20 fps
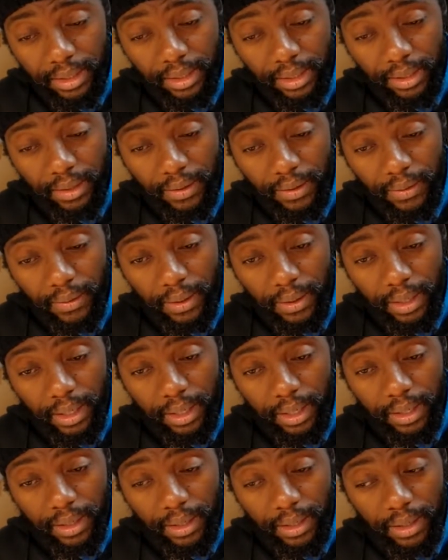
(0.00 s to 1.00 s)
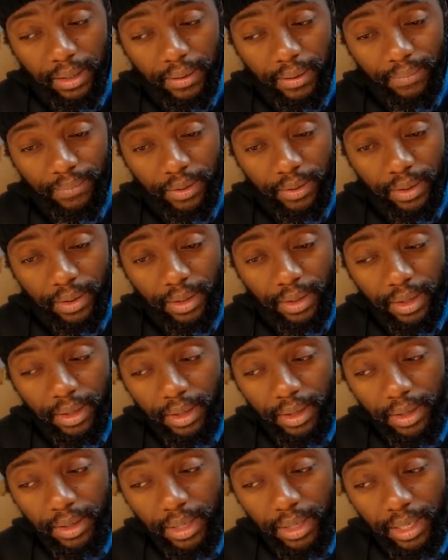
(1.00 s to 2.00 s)

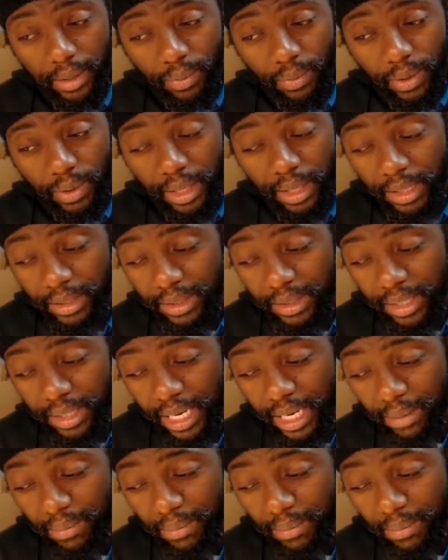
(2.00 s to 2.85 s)
and with that said,